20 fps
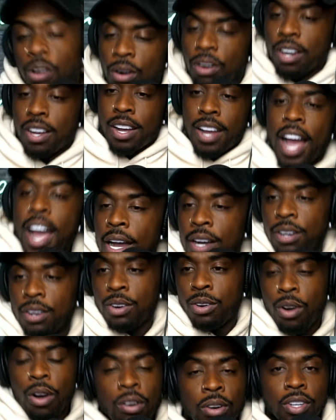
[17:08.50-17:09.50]
woo, ha,
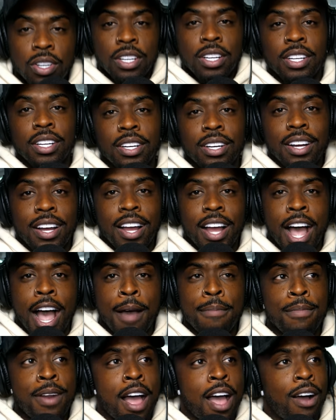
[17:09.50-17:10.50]
woo.
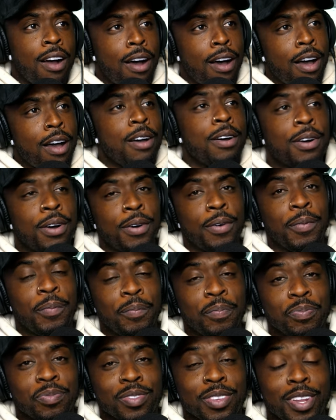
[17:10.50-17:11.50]
I'm like, oh,
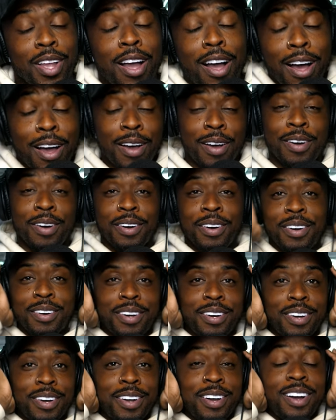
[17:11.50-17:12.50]
oh.
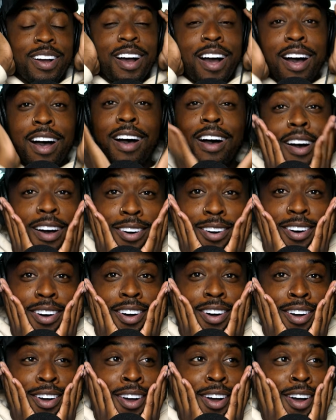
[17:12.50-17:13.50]

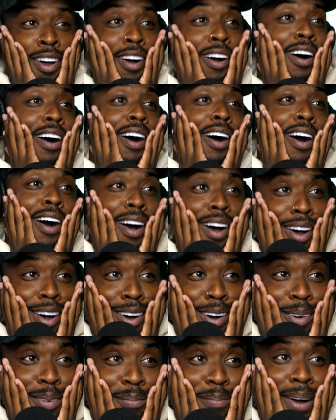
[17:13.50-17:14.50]
Oh,
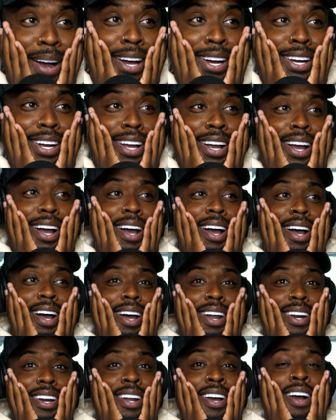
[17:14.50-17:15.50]
oh my
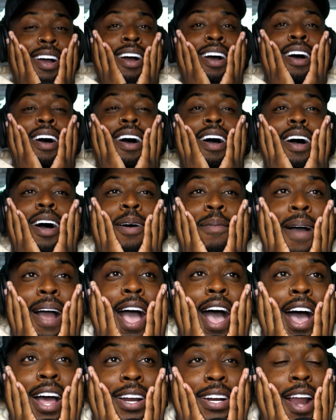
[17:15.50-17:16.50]
God. Oh
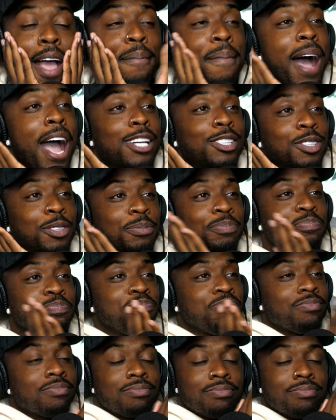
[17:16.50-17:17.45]
my God. Now mind you,